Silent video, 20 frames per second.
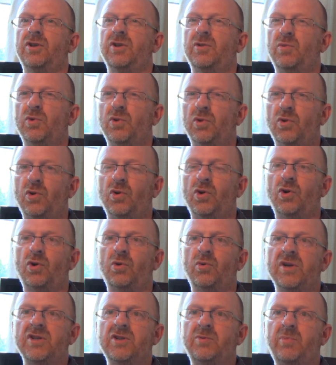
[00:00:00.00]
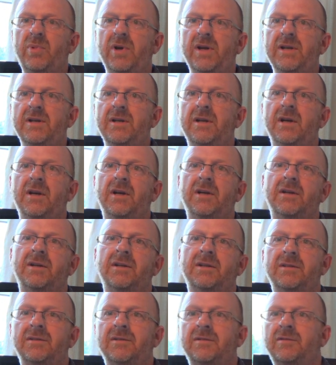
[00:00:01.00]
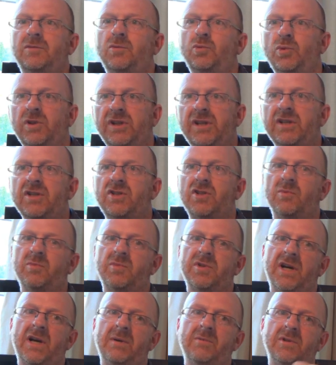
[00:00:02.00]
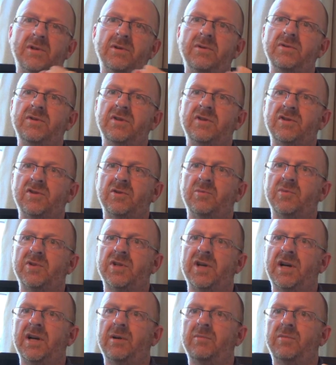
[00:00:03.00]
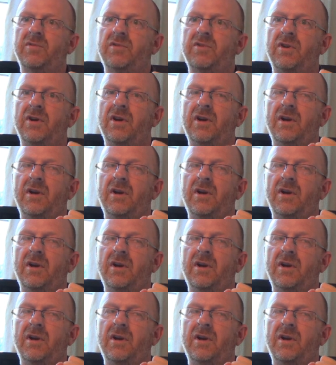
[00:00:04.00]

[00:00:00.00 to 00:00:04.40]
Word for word: It will always be winning sometimes, losing sometimes